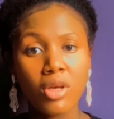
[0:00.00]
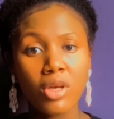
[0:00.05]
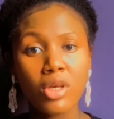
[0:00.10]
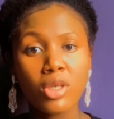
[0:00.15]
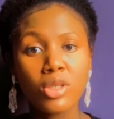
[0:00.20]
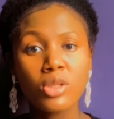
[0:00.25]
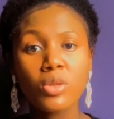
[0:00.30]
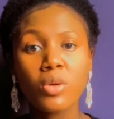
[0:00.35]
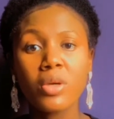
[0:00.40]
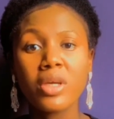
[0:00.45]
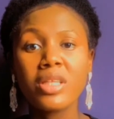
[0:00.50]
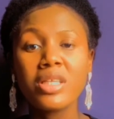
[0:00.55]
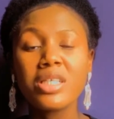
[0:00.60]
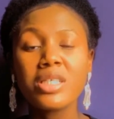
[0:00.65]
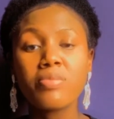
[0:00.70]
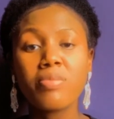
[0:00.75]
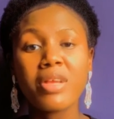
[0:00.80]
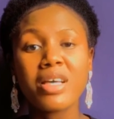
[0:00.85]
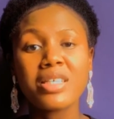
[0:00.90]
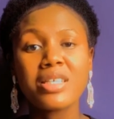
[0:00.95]
So in this
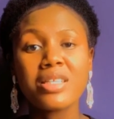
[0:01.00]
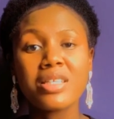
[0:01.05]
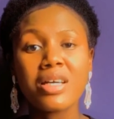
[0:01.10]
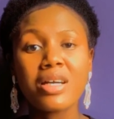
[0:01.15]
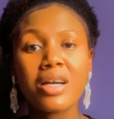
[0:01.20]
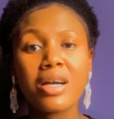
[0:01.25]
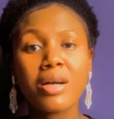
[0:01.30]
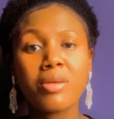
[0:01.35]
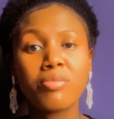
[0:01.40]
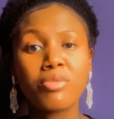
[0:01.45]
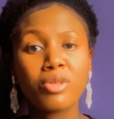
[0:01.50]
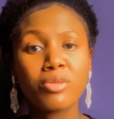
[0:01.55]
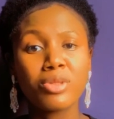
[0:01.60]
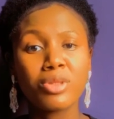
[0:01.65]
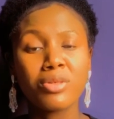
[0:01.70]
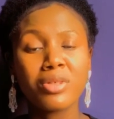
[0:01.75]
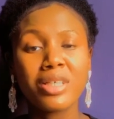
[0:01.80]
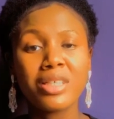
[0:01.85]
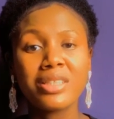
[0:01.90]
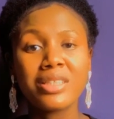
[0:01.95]
placenta
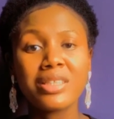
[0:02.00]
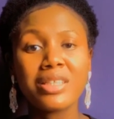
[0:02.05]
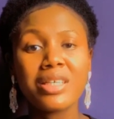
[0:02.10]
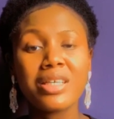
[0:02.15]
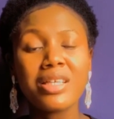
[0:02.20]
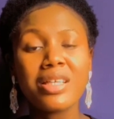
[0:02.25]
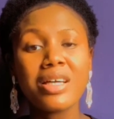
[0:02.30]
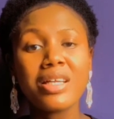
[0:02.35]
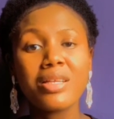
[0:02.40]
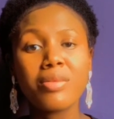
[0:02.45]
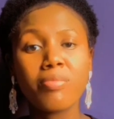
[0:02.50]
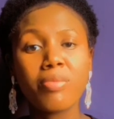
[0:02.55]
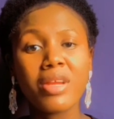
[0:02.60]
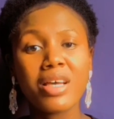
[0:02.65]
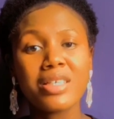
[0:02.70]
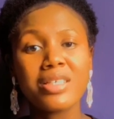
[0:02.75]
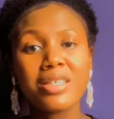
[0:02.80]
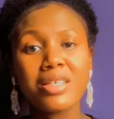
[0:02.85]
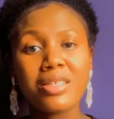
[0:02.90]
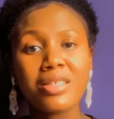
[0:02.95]
abruptio, it's either the
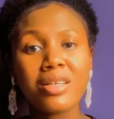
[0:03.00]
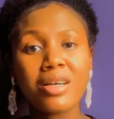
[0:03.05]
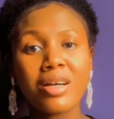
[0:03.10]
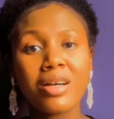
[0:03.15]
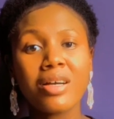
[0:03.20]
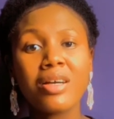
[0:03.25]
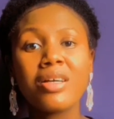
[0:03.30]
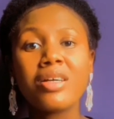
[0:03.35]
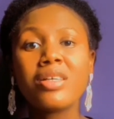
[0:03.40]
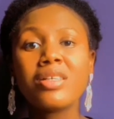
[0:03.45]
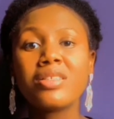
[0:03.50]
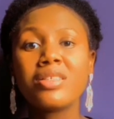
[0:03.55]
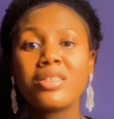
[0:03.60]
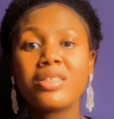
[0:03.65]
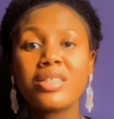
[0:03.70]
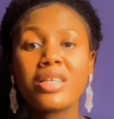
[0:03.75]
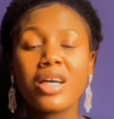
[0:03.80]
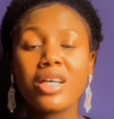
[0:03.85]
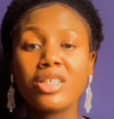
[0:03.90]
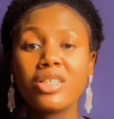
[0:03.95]
placenta
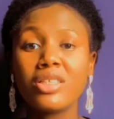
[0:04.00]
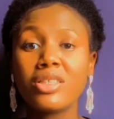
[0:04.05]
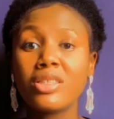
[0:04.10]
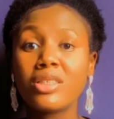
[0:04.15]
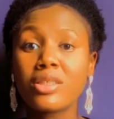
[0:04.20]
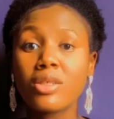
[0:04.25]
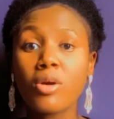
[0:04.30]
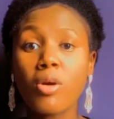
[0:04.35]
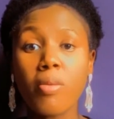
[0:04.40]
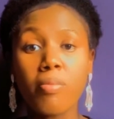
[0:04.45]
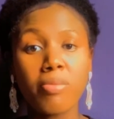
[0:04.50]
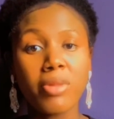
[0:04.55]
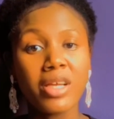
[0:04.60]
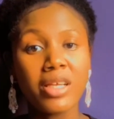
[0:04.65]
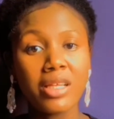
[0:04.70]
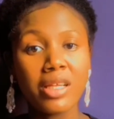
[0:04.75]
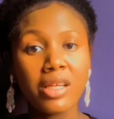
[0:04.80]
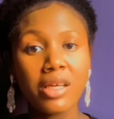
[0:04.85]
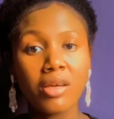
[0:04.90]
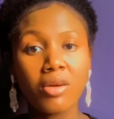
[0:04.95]
detaches
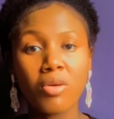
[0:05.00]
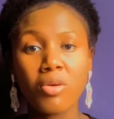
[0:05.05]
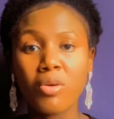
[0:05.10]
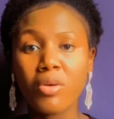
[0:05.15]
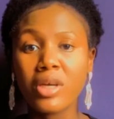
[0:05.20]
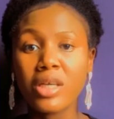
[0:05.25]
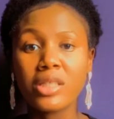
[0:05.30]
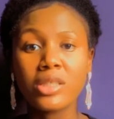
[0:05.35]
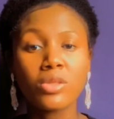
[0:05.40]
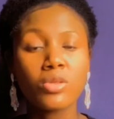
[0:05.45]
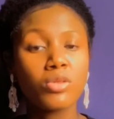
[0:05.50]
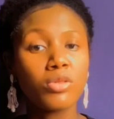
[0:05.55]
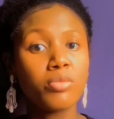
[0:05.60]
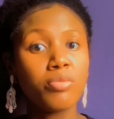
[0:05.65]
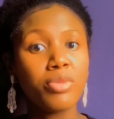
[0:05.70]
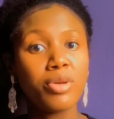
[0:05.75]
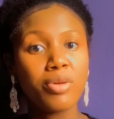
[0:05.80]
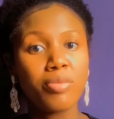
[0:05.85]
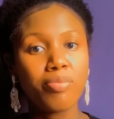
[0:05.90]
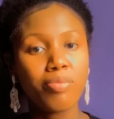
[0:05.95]
completely or it could
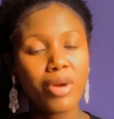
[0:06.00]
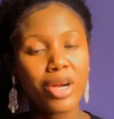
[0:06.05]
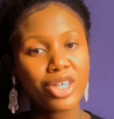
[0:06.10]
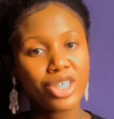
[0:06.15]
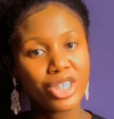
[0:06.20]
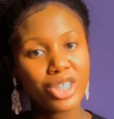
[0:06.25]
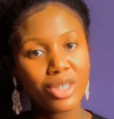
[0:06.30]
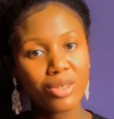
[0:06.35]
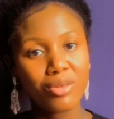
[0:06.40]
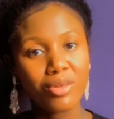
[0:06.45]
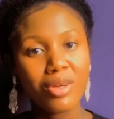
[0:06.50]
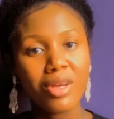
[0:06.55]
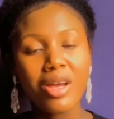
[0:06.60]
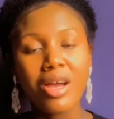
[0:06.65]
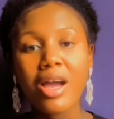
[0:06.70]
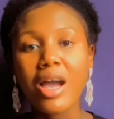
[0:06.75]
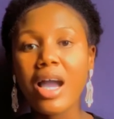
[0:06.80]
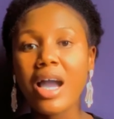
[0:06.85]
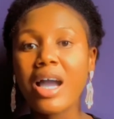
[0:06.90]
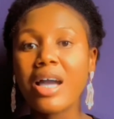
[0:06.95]
be partial,
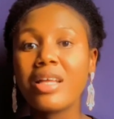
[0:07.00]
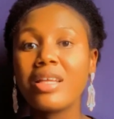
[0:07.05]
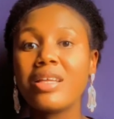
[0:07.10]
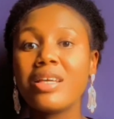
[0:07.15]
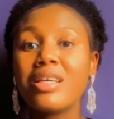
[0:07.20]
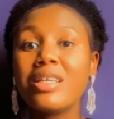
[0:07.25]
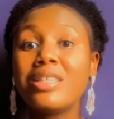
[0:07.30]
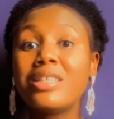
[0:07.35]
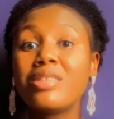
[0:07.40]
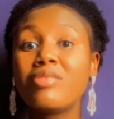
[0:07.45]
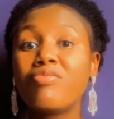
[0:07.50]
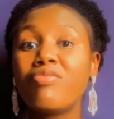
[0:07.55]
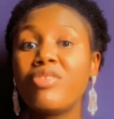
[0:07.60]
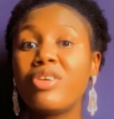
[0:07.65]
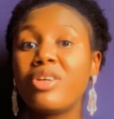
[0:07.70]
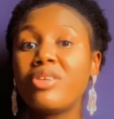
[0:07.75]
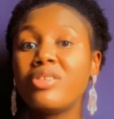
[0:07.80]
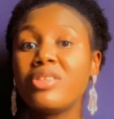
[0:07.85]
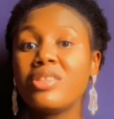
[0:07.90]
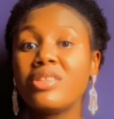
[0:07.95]
and it's
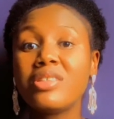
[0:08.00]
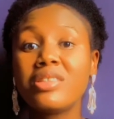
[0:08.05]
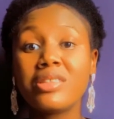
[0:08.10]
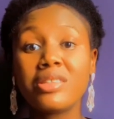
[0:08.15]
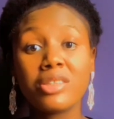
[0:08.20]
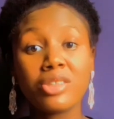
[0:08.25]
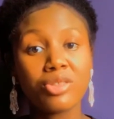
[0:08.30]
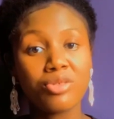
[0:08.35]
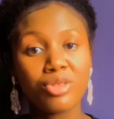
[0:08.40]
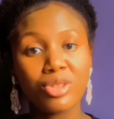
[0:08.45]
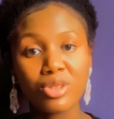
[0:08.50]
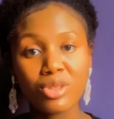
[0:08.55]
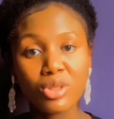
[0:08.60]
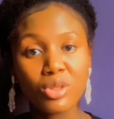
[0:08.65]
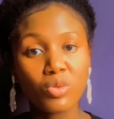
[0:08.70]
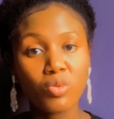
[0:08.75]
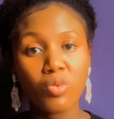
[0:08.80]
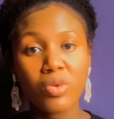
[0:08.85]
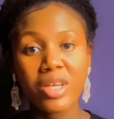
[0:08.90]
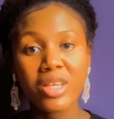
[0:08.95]
very
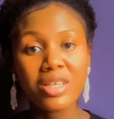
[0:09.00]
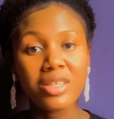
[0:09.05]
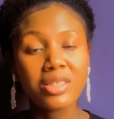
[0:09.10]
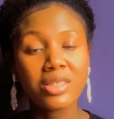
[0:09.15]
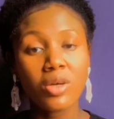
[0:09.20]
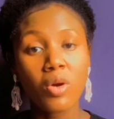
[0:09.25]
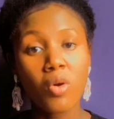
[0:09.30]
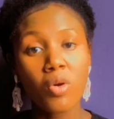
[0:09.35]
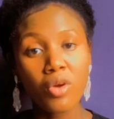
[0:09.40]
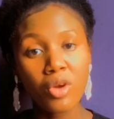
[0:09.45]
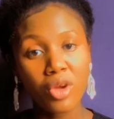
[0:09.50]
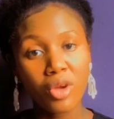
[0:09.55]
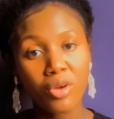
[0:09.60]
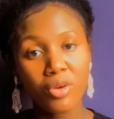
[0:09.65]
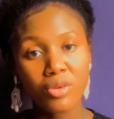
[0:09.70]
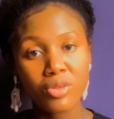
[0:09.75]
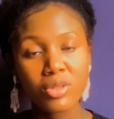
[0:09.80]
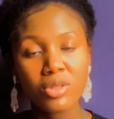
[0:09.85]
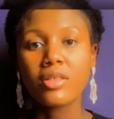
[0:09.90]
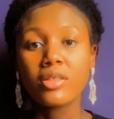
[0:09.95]
serious when it
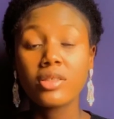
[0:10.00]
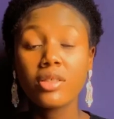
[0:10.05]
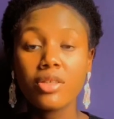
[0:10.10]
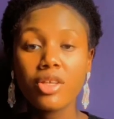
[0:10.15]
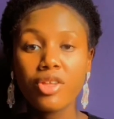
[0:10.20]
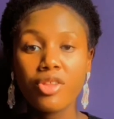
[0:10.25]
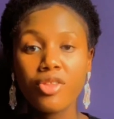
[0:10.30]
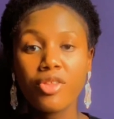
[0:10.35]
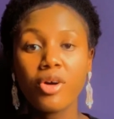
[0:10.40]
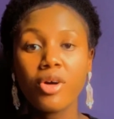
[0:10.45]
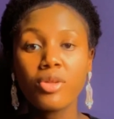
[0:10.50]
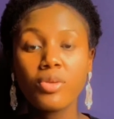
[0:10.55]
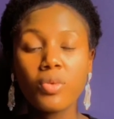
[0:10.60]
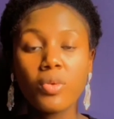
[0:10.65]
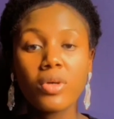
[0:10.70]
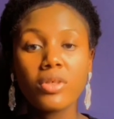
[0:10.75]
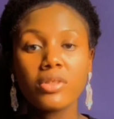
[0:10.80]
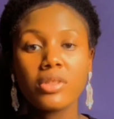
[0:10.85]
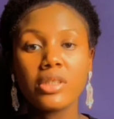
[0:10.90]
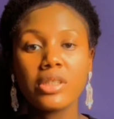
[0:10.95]
occurs. So the third
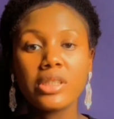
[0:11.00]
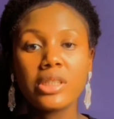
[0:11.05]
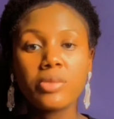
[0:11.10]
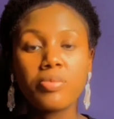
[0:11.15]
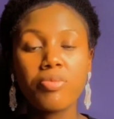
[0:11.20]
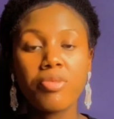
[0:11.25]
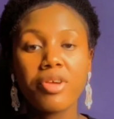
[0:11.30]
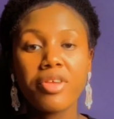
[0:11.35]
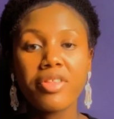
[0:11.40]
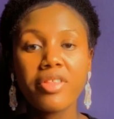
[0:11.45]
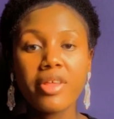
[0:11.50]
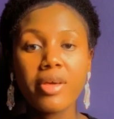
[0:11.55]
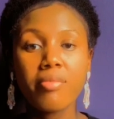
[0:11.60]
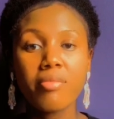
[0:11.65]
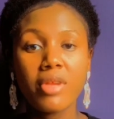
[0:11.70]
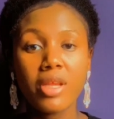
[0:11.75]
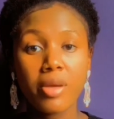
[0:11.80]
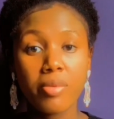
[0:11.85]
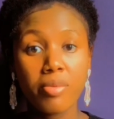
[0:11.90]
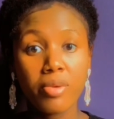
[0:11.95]
one is
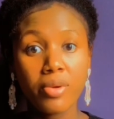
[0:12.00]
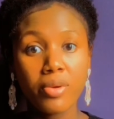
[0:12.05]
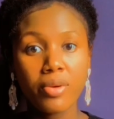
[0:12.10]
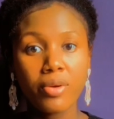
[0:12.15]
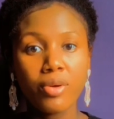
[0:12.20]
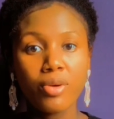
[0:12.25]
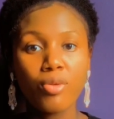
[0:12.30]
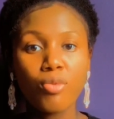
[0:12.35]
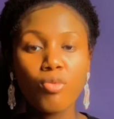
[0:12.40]
preterm labor.